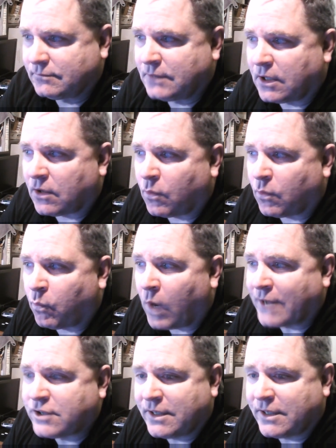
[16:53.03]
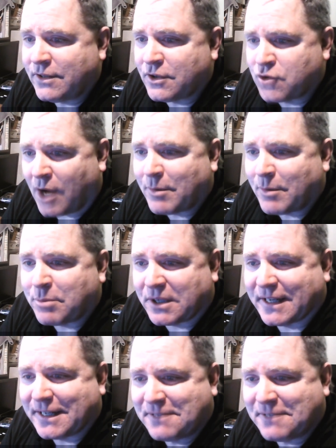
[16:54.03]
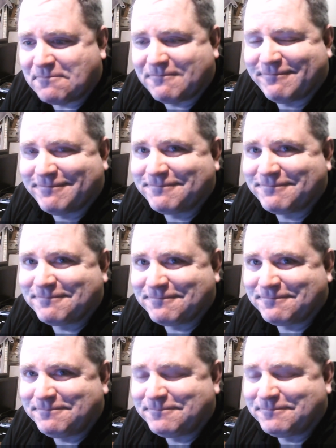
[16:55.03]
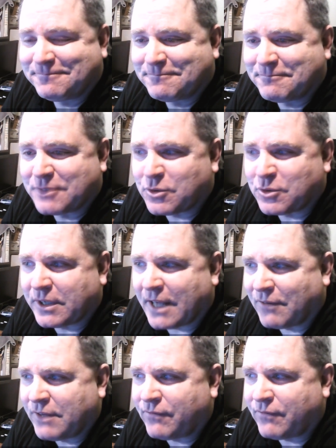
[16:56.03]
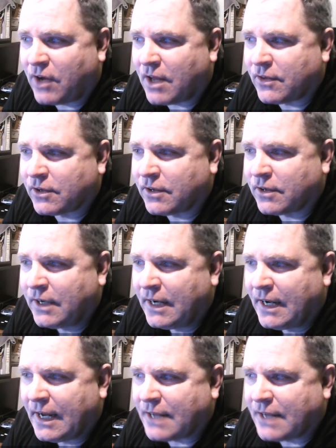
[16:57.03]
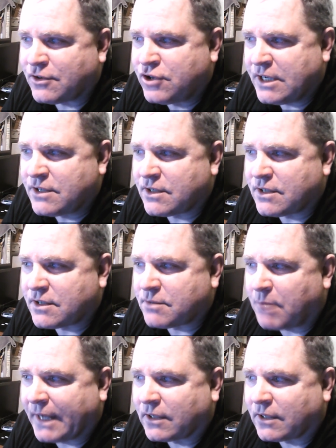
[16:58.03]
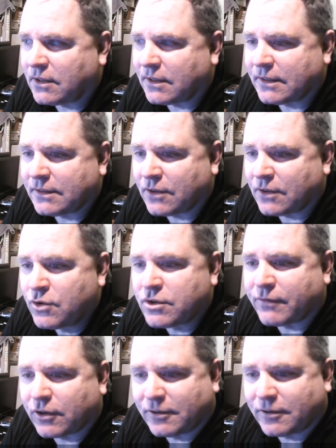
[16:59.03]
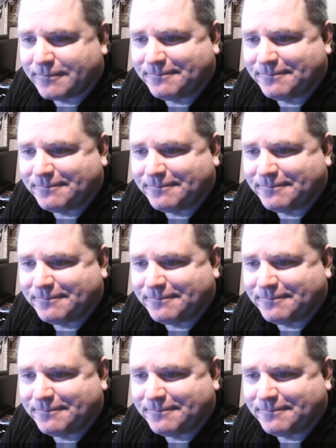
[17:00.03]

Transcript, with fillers: you know, watching the drama play between Heavenly Father and Jesus, Michael, and Lucifer,